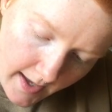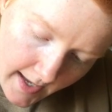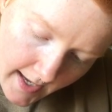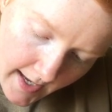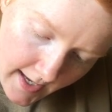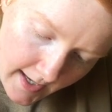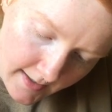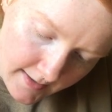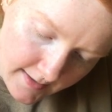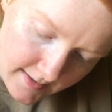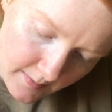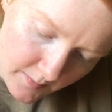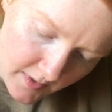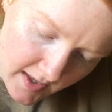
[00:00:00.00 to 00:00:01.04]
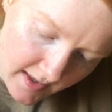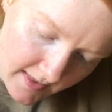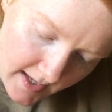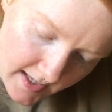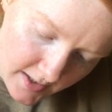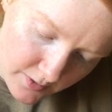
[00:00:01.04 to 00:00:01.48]
And something
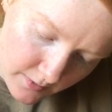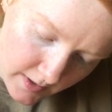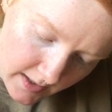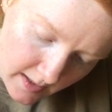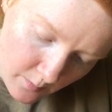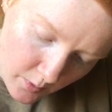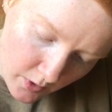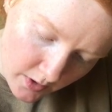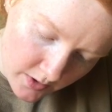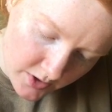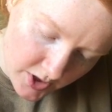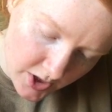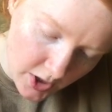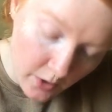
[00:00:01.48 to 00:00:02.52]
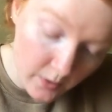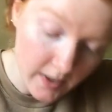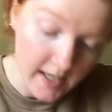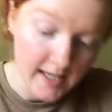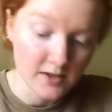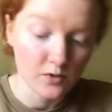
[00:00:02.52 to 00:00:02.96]
that is really important to note
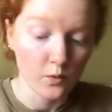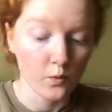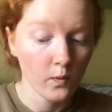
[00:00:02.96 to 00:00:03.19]
is